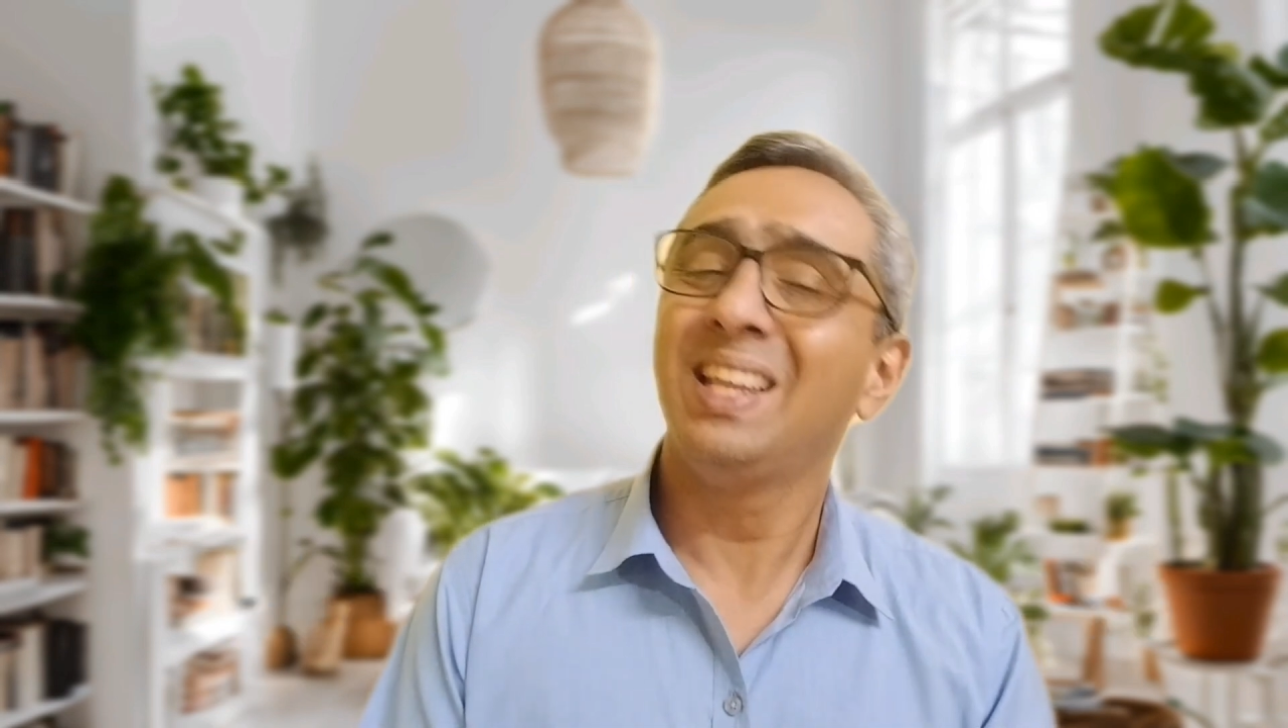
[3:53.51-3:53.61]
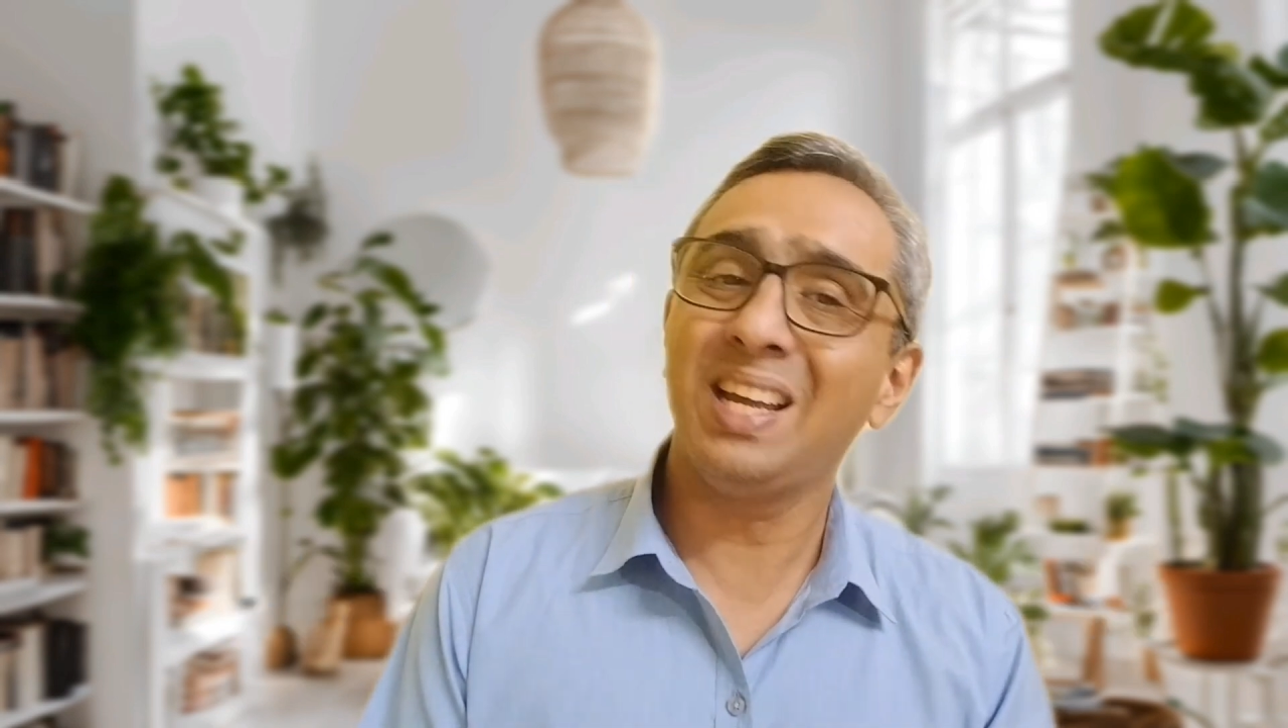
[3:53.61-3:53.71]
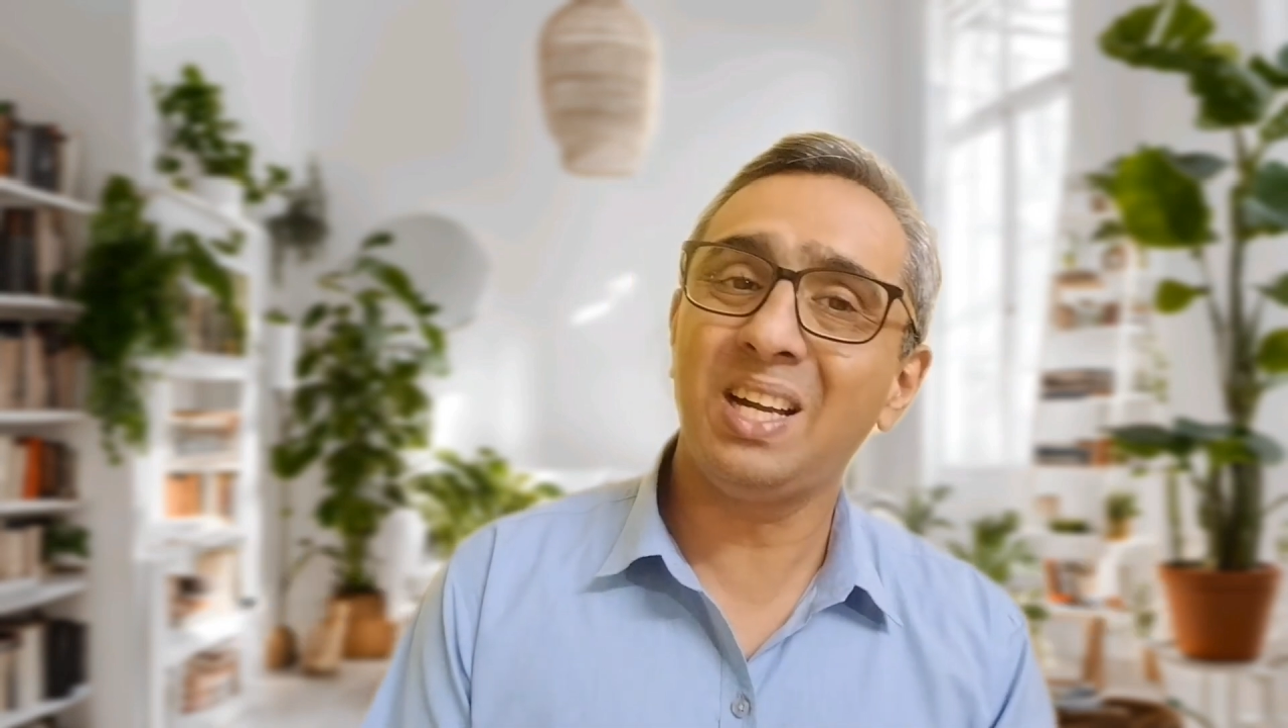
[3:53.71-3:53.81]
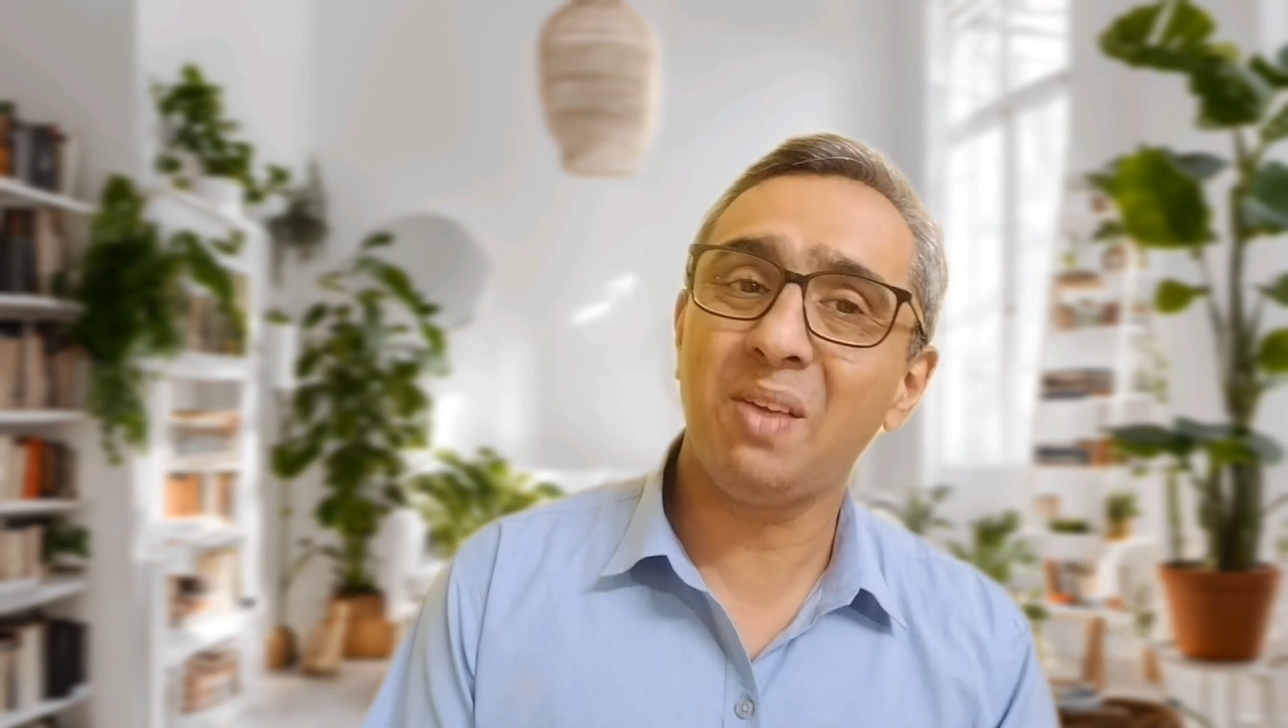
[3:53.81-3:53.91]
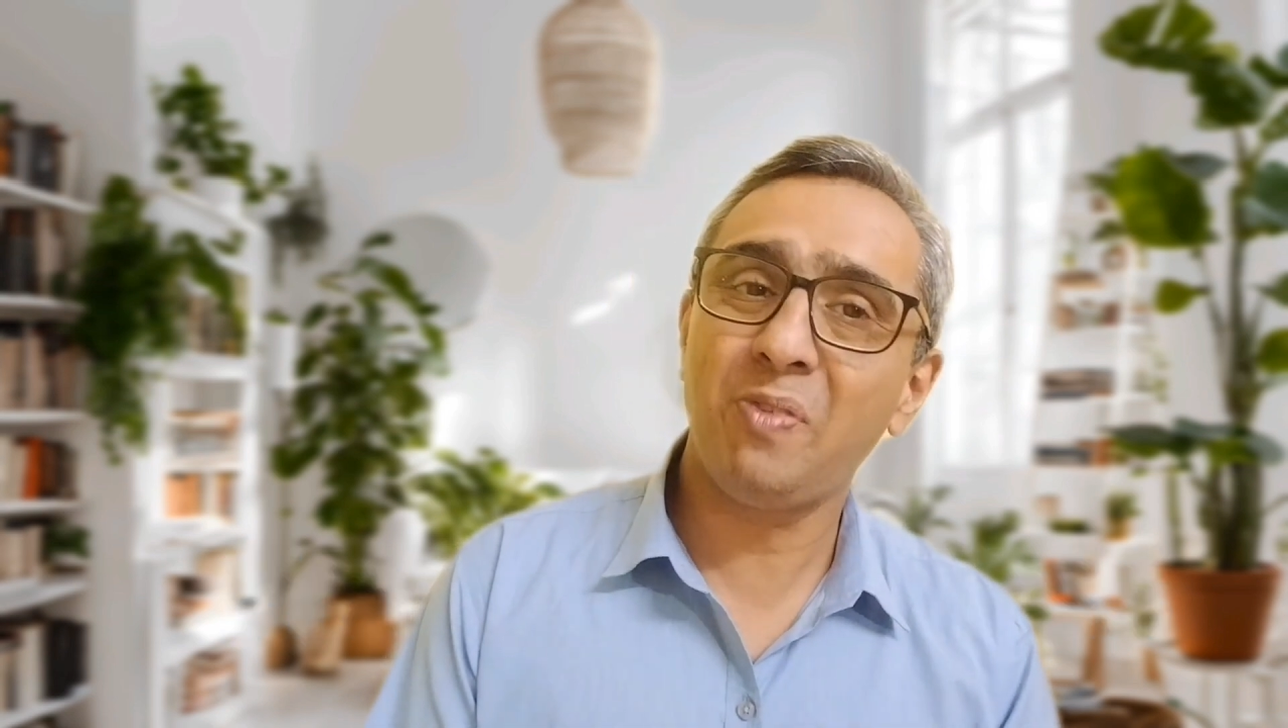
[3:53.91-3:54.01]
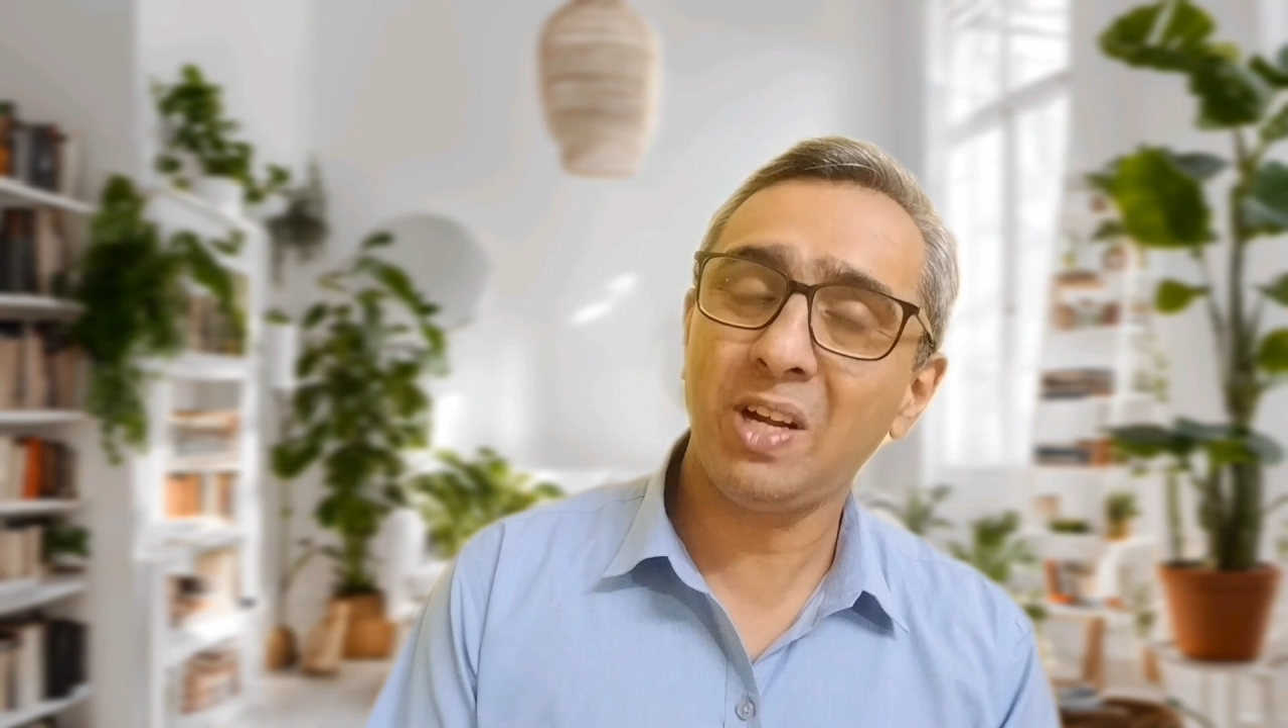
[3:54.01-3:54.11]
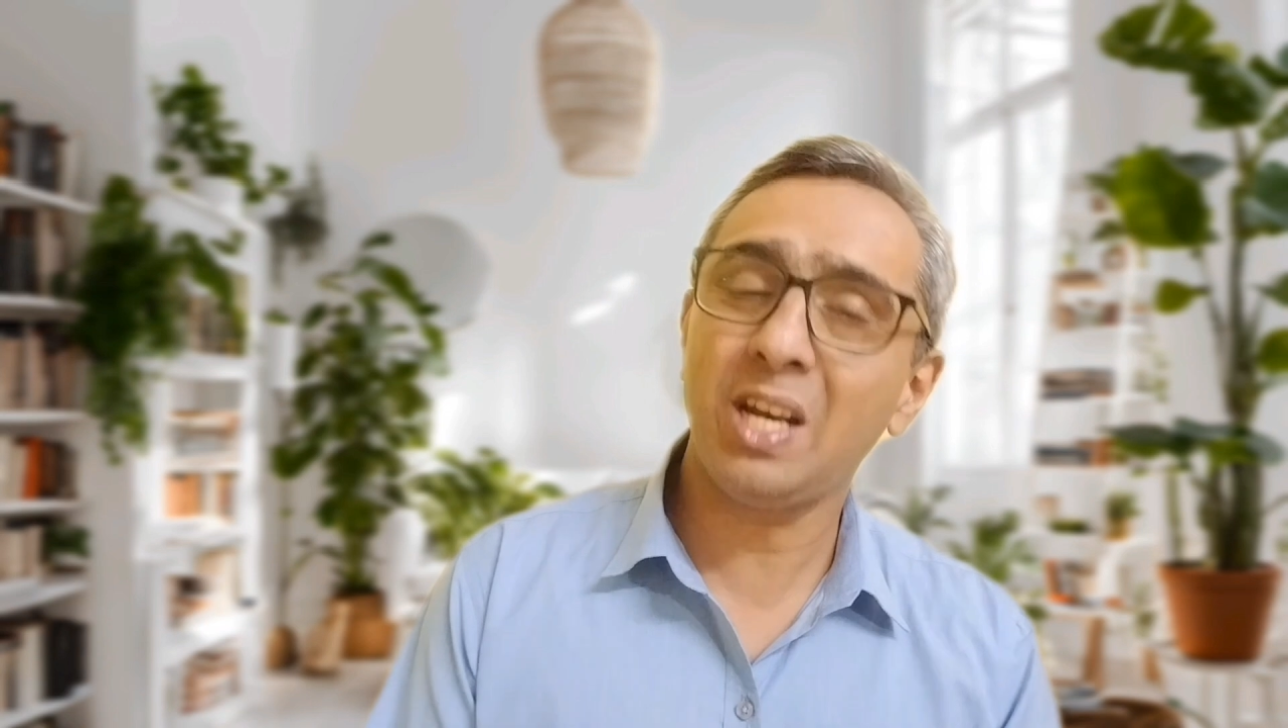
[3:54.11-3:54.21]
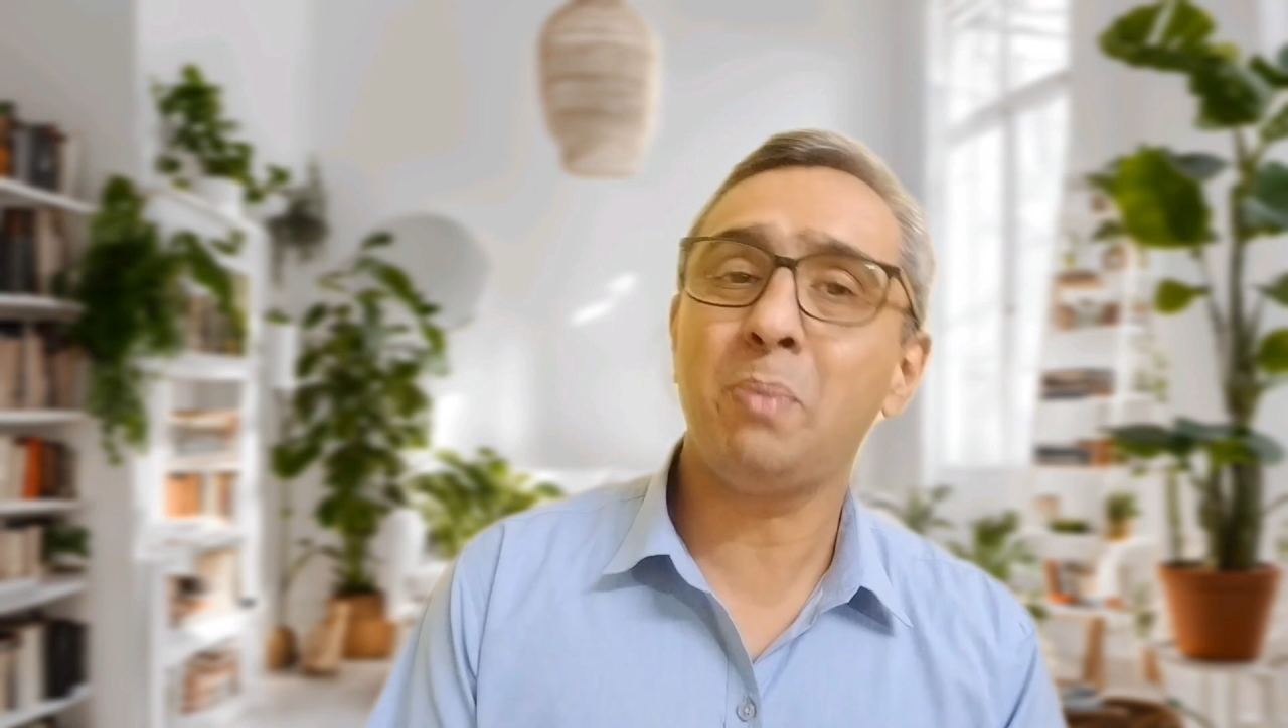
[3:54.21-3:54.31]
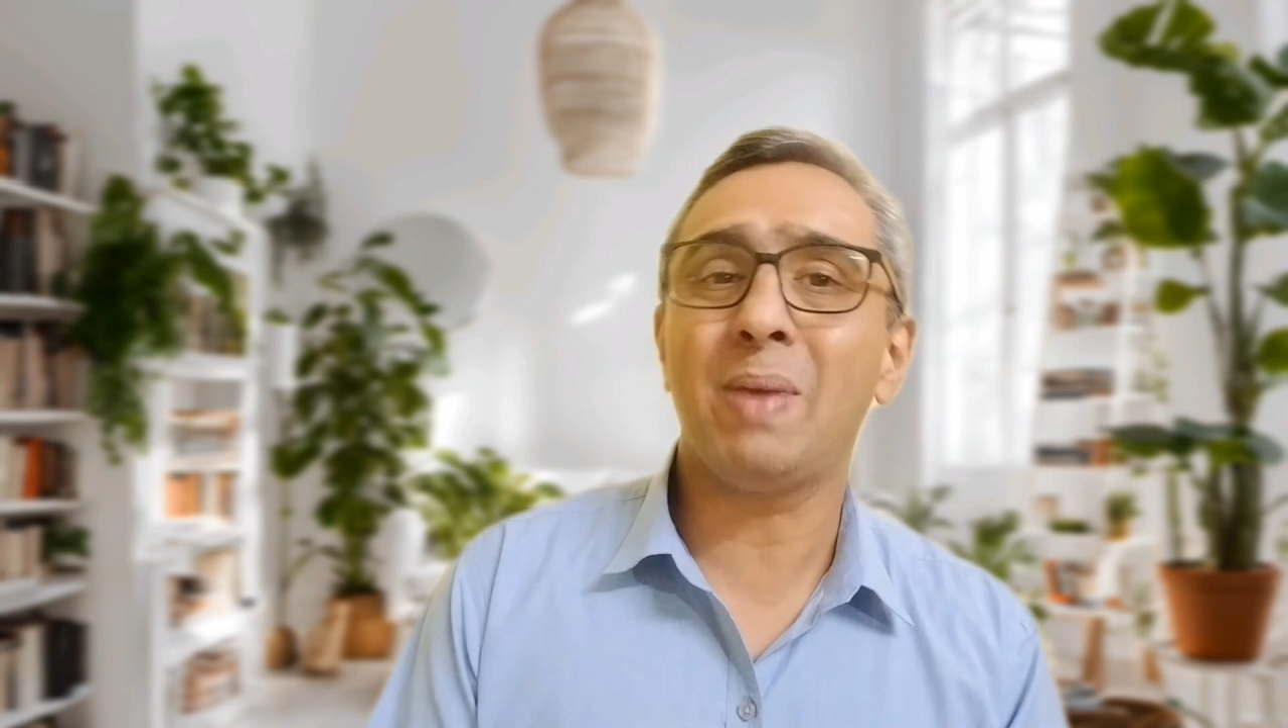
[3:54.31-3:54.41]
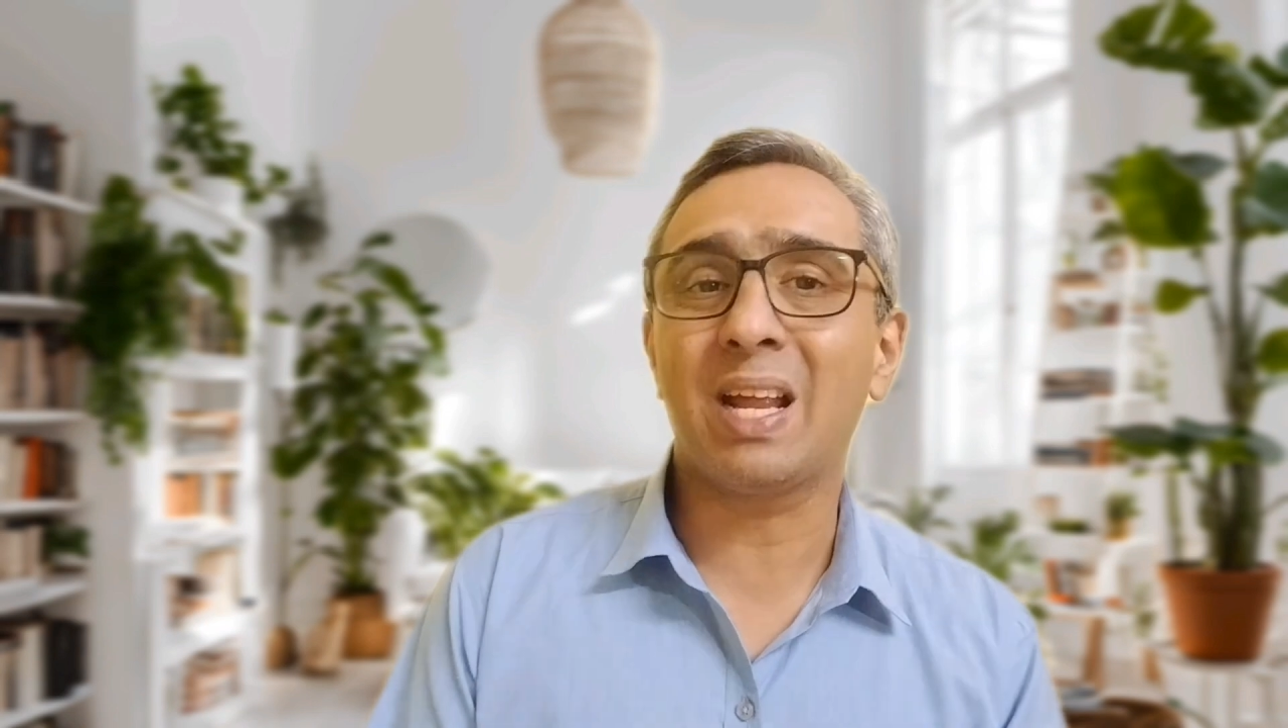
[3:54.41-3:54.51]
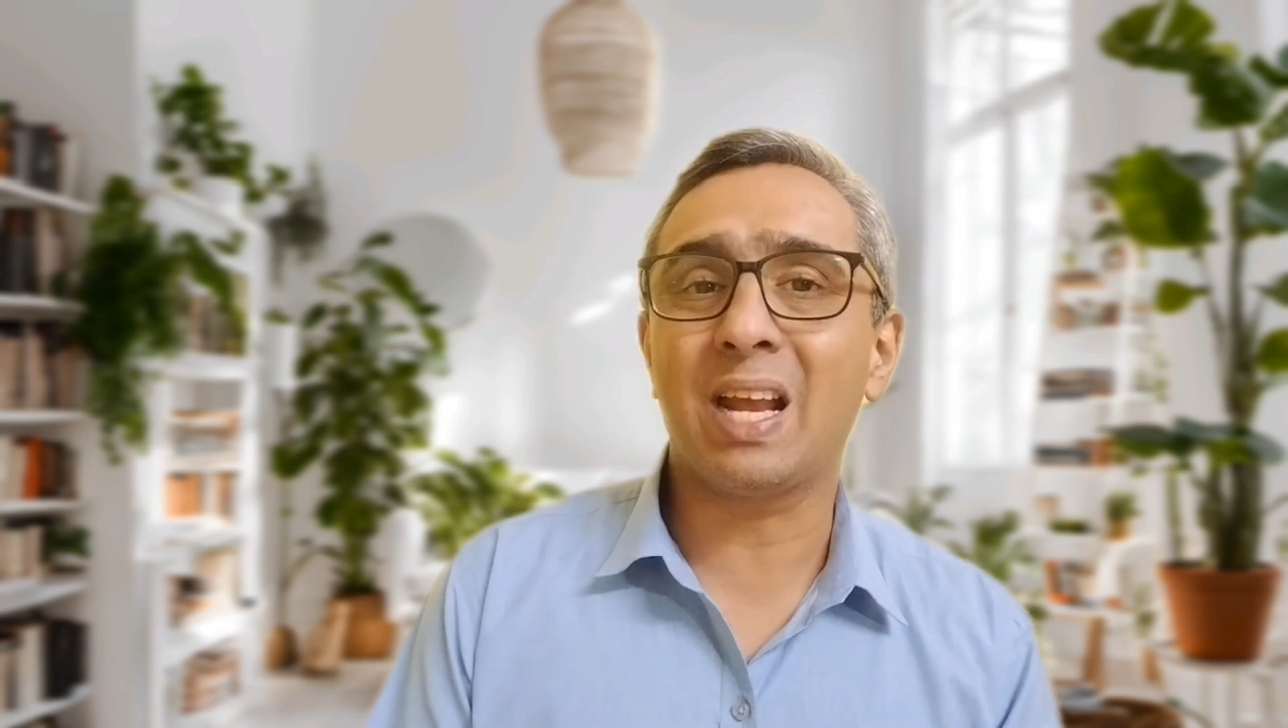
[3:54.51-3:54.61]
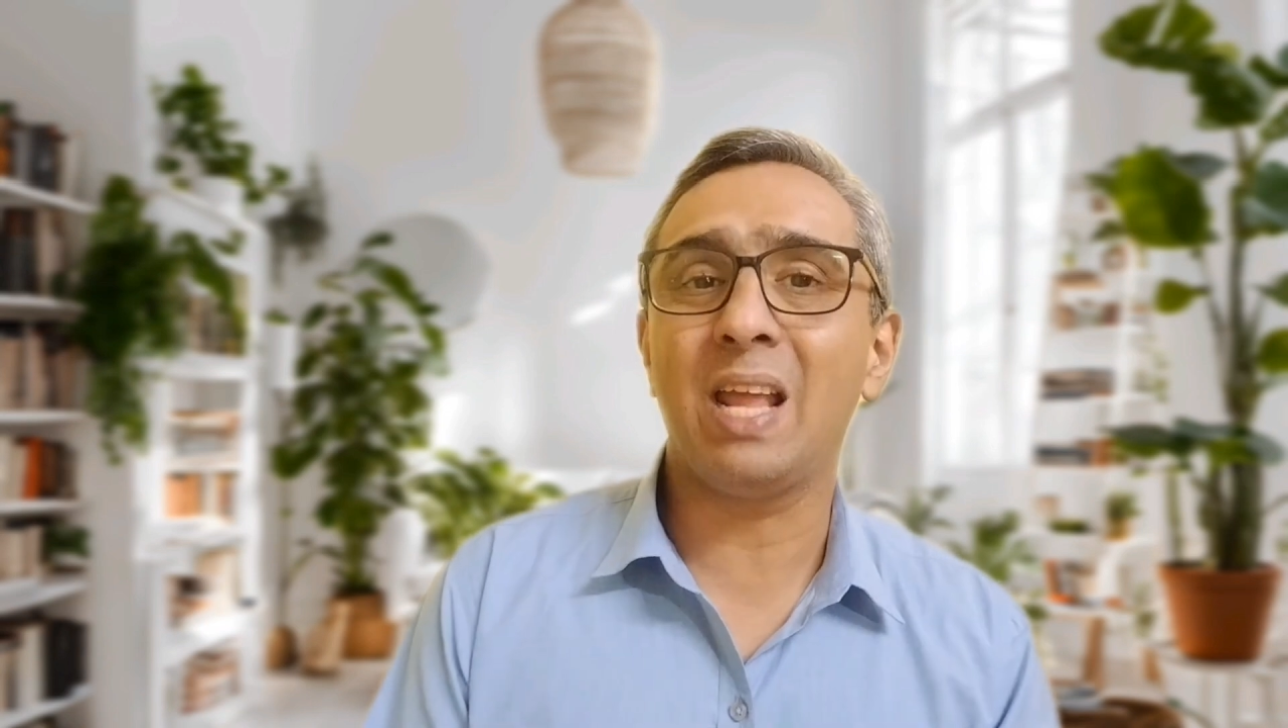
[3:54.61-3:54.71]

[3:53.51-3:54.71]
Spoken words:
the defendant may